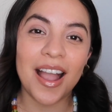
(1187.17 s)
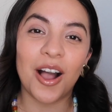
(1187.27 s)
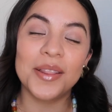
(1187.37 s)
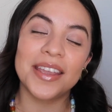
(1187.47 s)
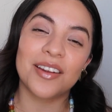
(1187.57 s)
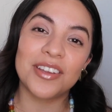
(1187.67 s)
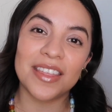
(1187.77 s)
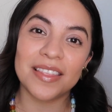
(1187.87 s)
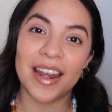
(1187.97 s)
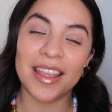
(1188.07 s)
I'll link
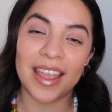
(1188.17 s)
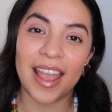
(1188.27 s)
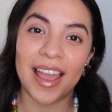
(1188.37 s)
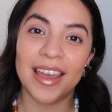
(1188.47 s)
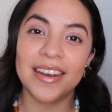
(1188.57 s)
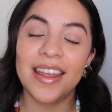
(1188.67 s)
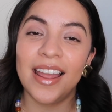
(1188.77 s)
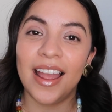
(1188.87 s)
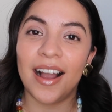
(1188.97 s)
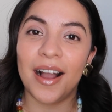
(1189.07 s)
everything that I can.
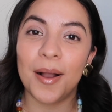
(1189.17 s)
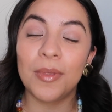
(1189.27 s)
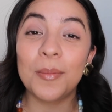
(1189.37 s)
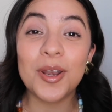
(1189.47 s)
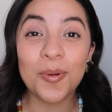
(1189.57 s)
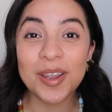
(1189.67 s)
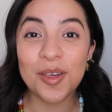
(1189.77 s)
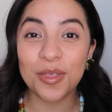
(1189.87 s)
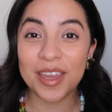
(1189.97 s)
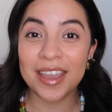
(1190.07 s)
Let me know what
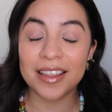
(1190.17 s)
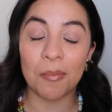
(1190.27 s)
you think.